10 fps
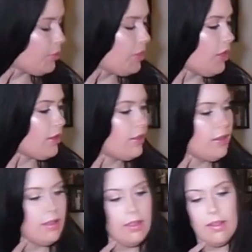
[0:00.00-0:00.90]
Oh, let me look.
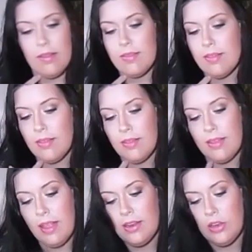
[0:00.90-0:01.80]

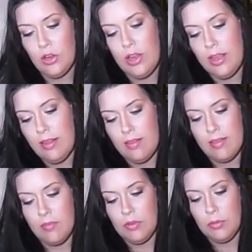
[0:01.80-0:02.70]
69
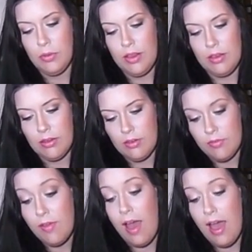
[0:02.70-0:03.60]
degrees, 70.5,
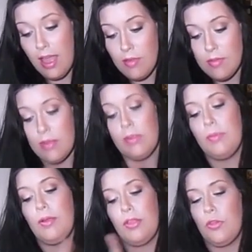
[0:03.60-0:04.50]

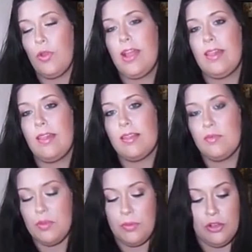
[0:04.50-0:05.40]
70.3, and then
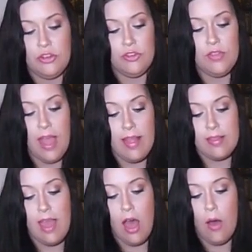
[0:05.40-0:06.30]
70.2.
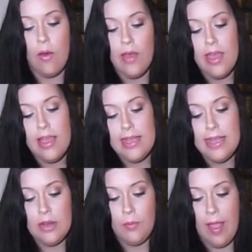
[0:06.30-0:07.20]
That's how
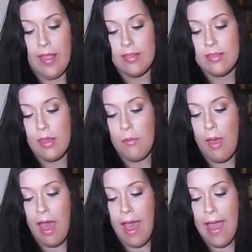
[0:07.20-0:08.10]
it went. So
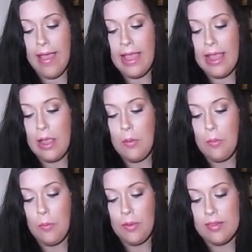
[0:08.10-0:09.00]
I
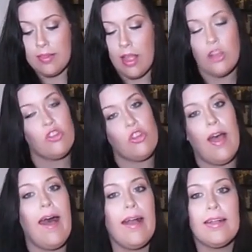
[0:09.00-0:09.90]
was not
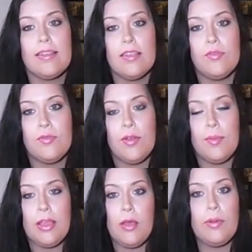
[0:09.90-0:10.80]
shocked
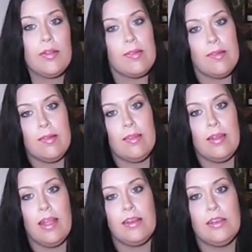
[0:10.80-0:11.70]
from it going to
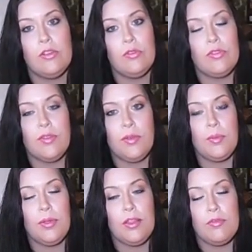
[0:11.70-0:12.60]
69 to
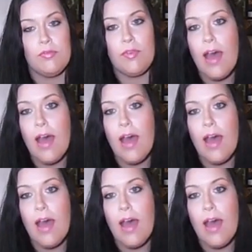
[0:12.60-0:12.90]
70.5.